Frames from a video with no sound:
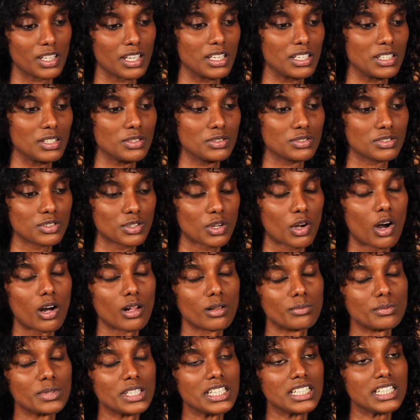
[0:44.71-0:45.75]
used to
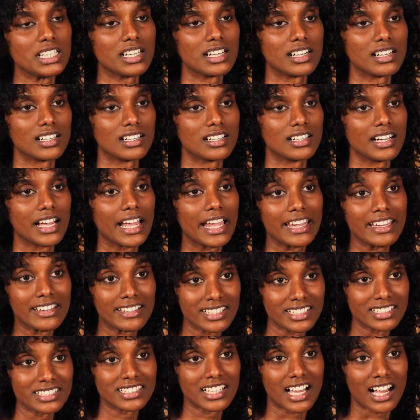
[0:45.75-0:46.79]
call me Hei
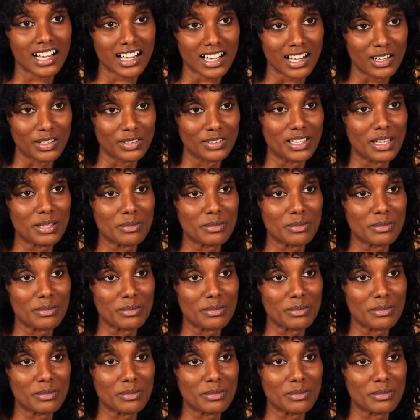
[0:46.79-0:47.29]
Ren Yakao,